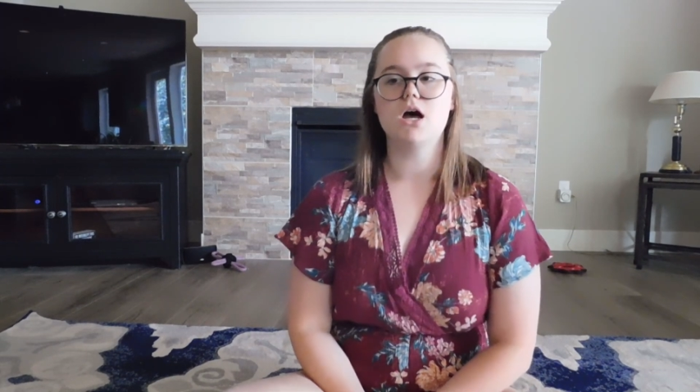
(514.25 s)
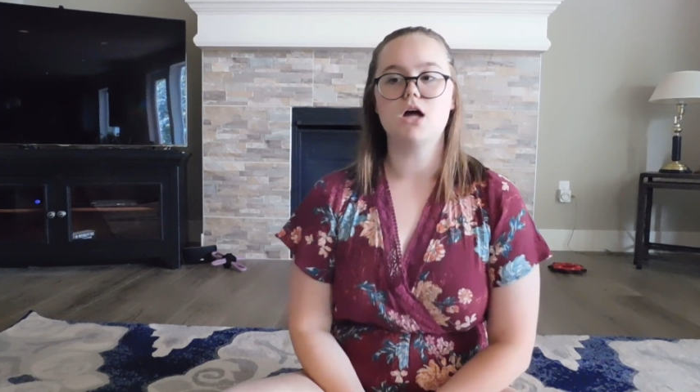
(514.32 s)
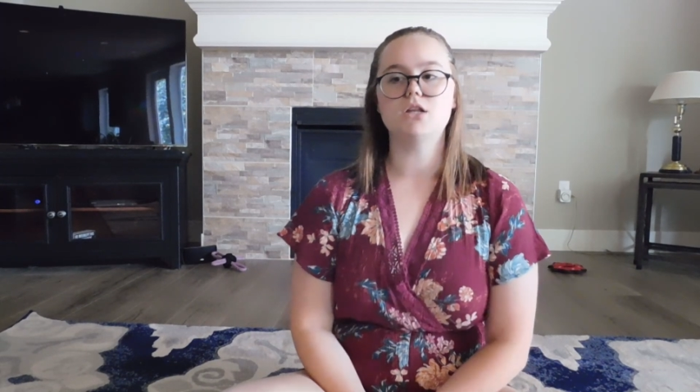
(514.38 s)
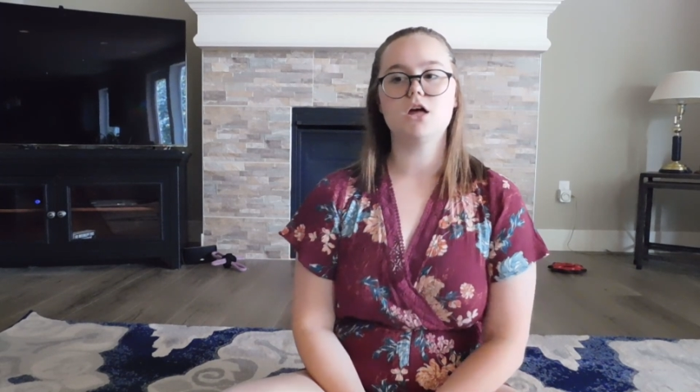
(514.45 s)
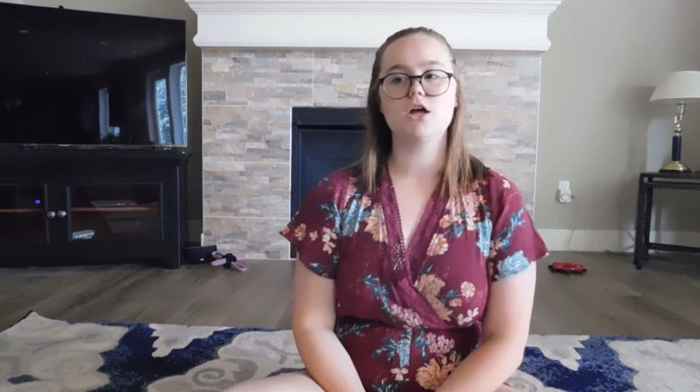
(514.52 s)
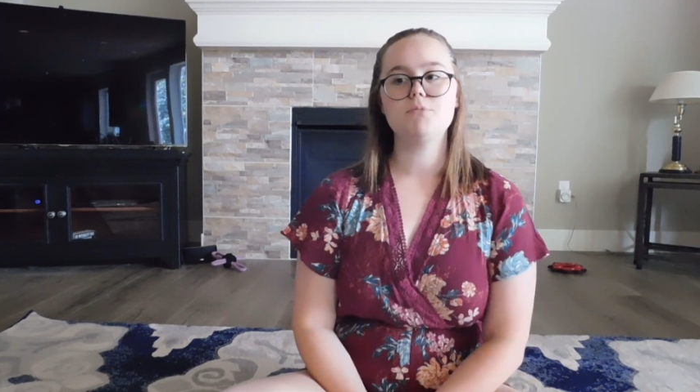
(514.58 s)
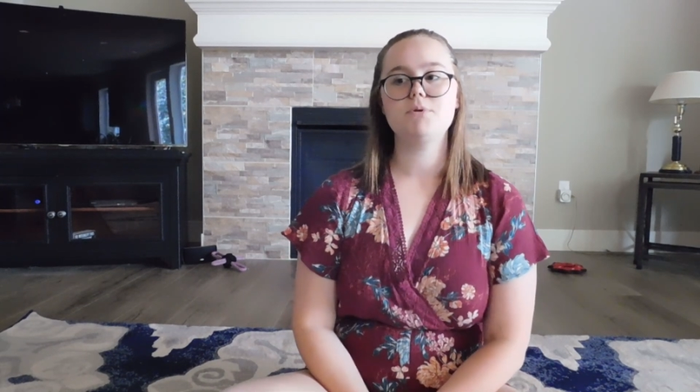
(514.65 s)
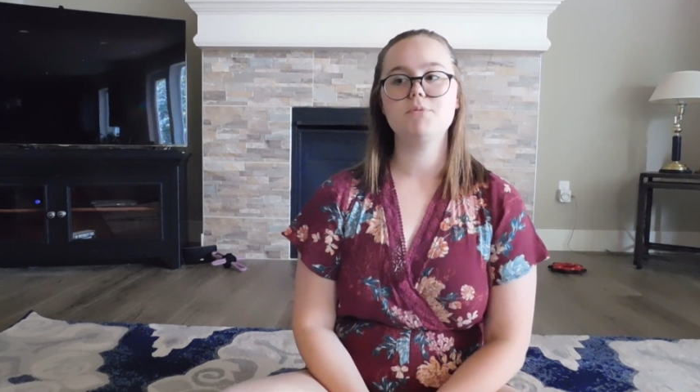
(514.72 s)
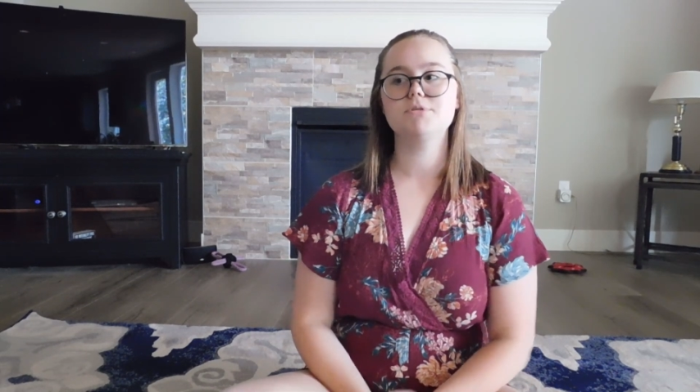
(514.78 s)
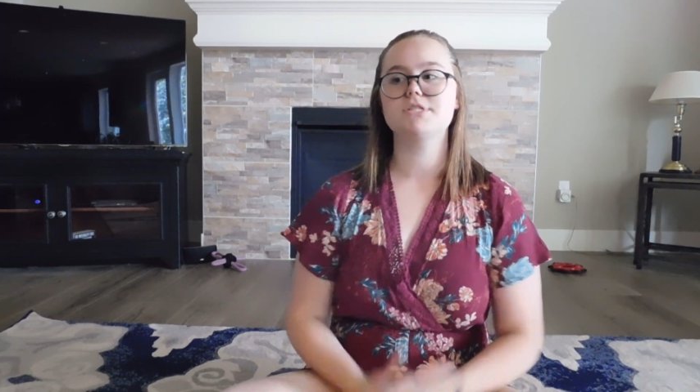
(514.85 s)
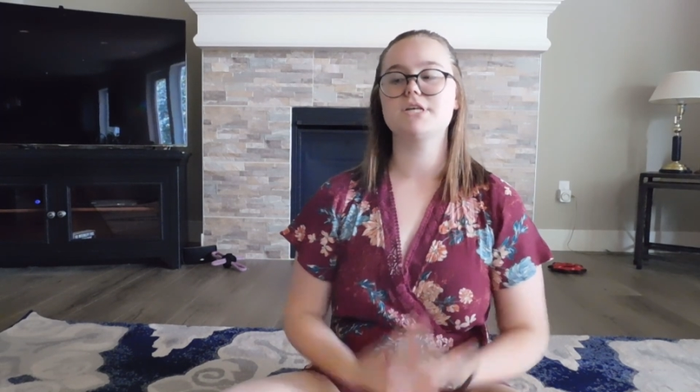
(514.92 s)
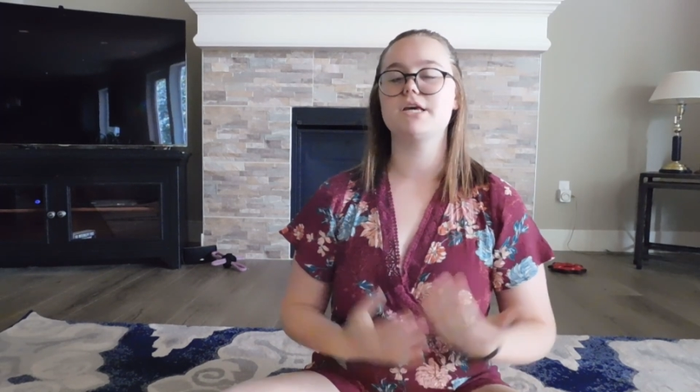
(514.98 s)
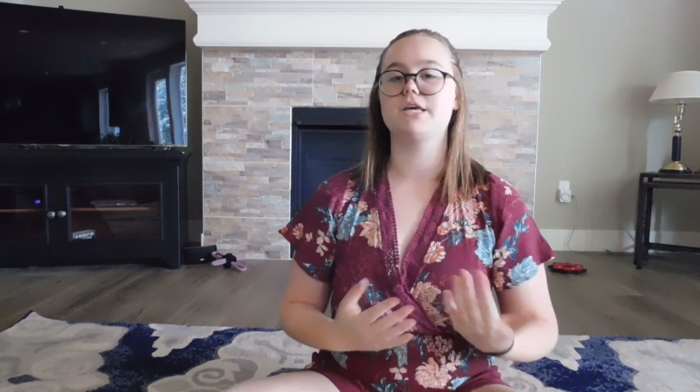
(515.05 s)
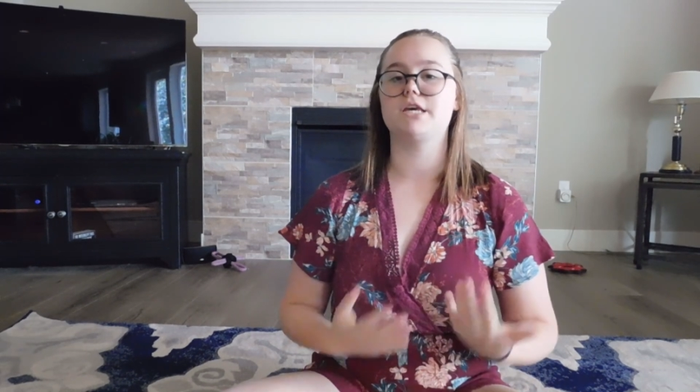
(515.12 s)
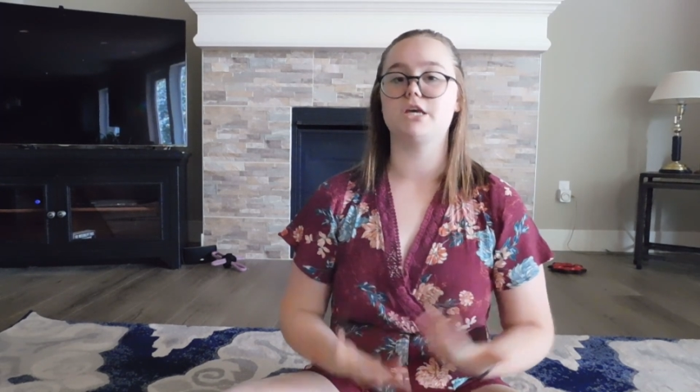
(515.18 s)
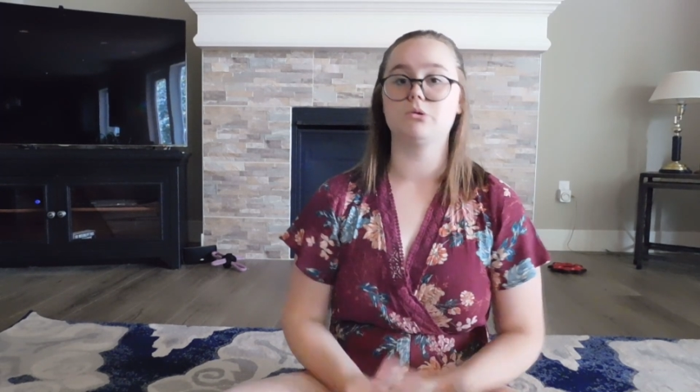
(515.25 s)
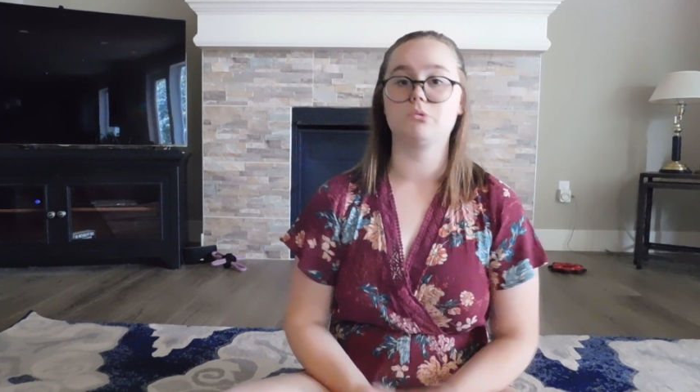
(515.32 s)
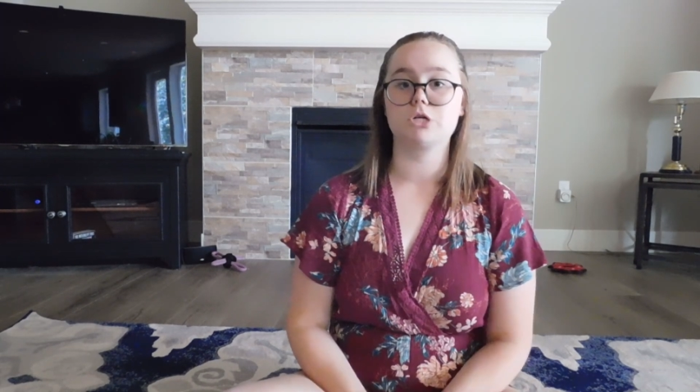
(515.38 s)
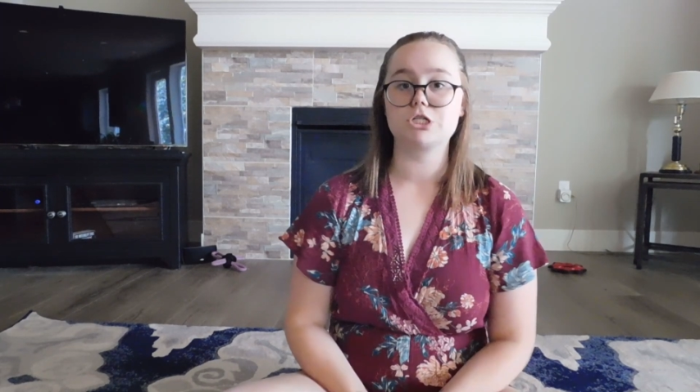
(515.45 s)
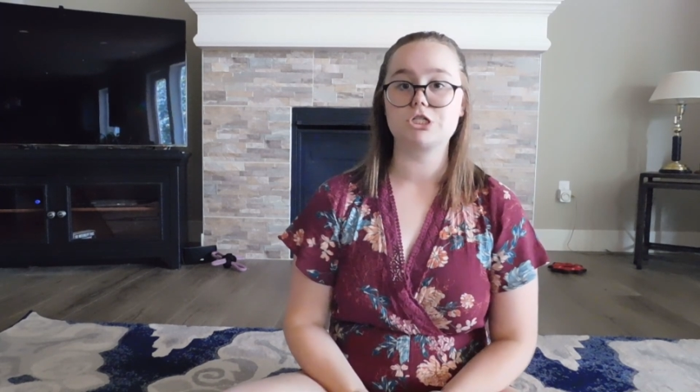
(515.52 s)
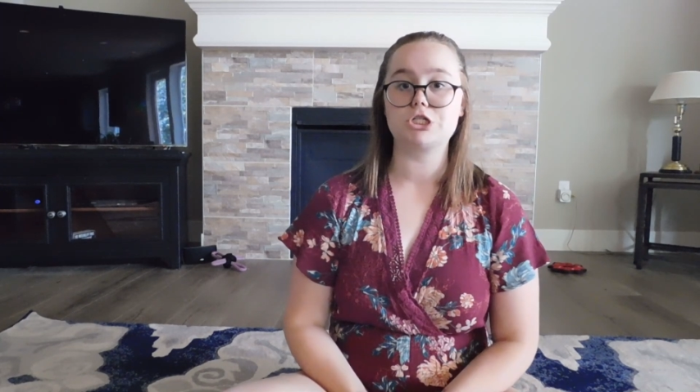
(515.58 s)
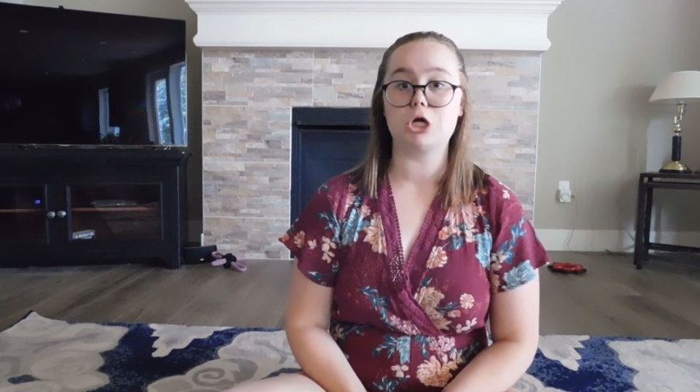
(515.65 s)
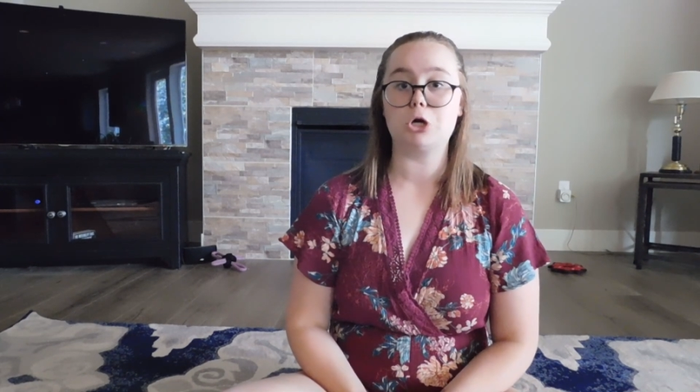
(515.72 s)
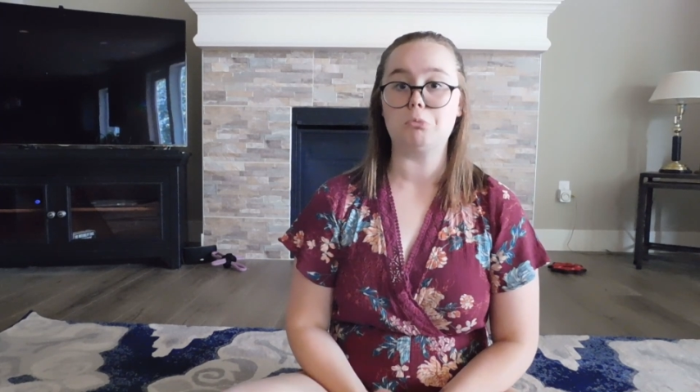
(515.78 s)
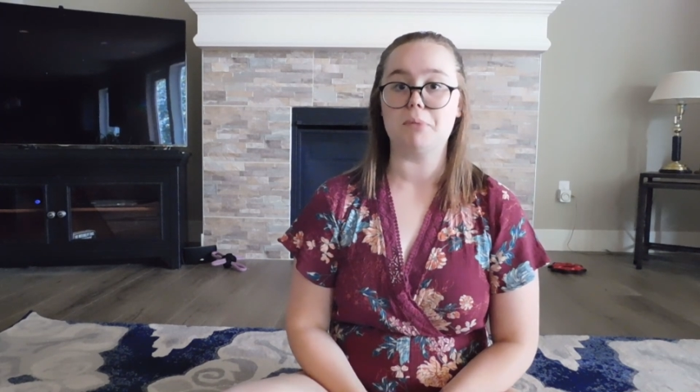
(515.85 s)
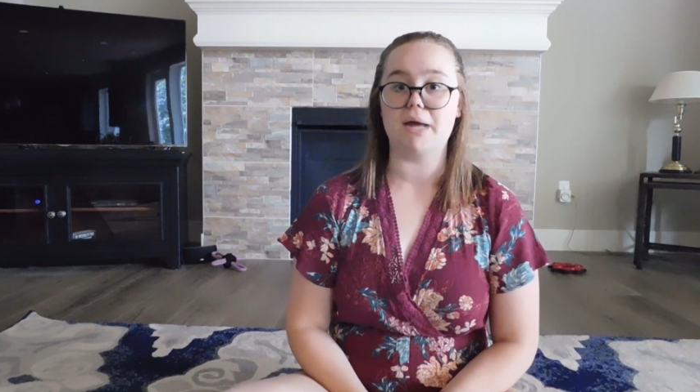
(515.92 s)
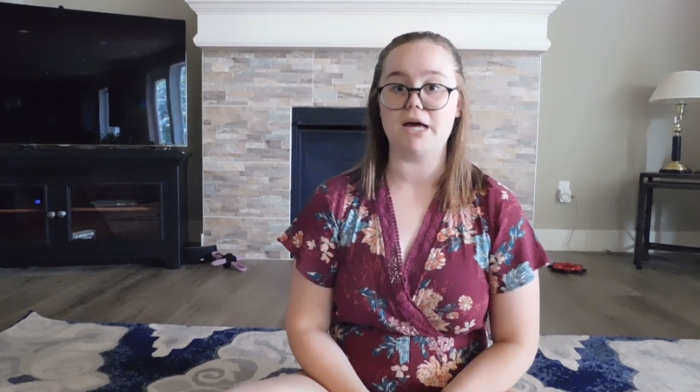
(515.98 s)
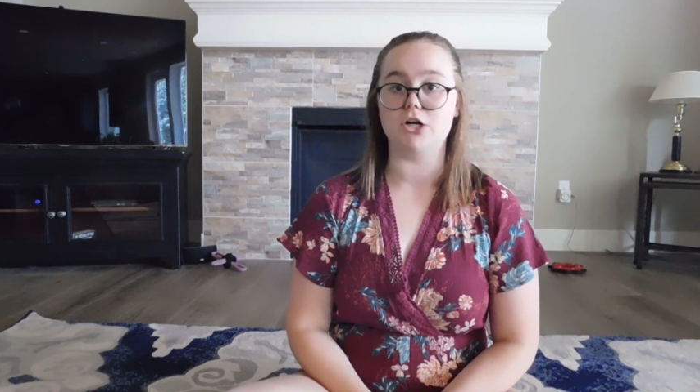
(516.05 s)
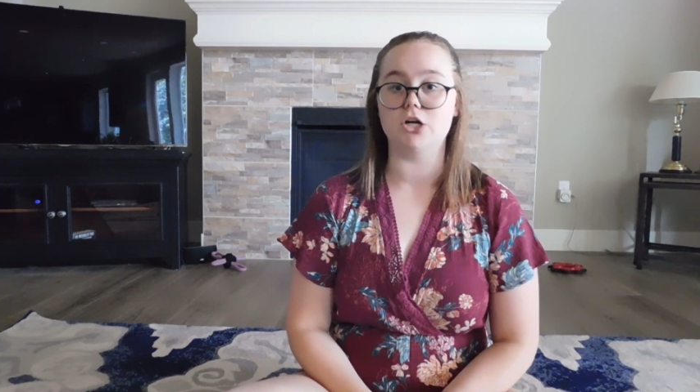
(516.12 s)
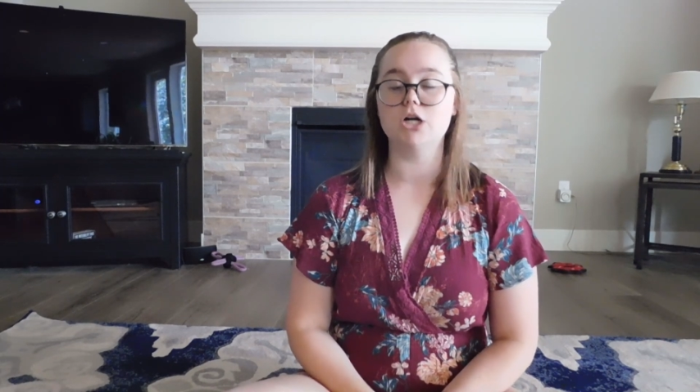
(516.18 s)
A lot of people say keywords don't
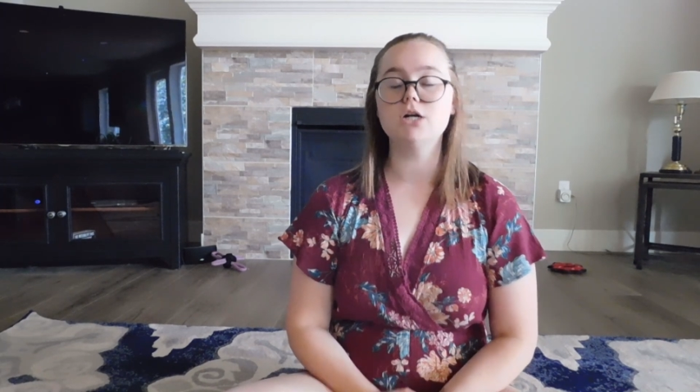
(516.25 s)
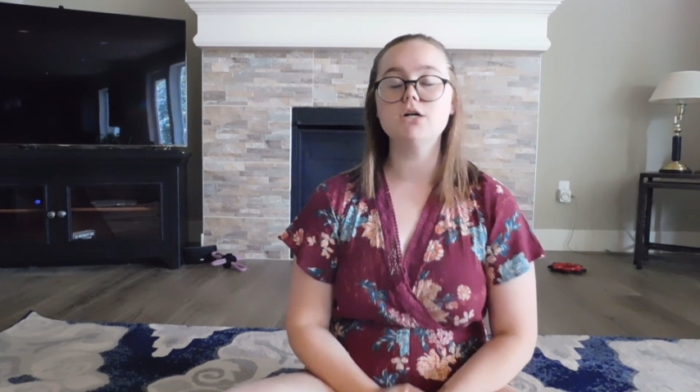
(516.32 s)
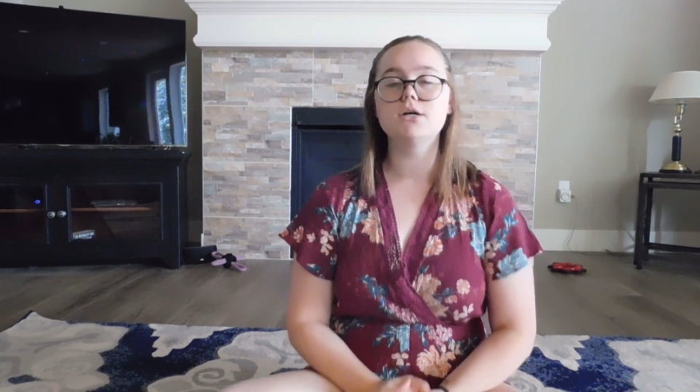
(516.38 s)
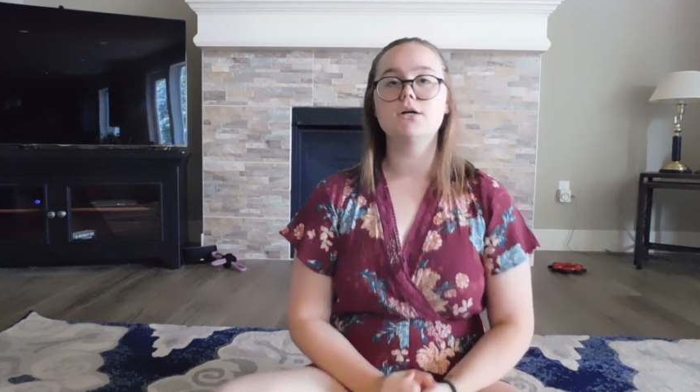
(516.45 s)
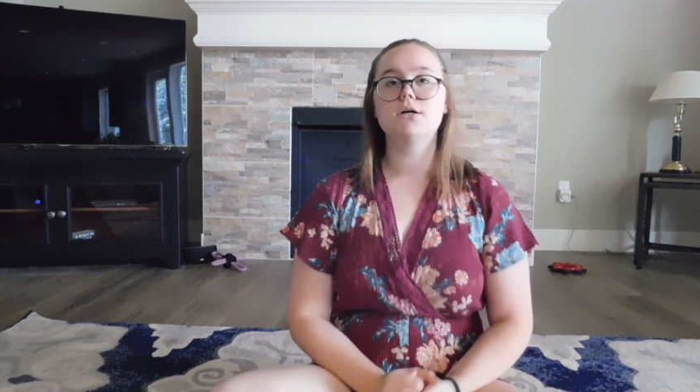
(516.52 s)
matter.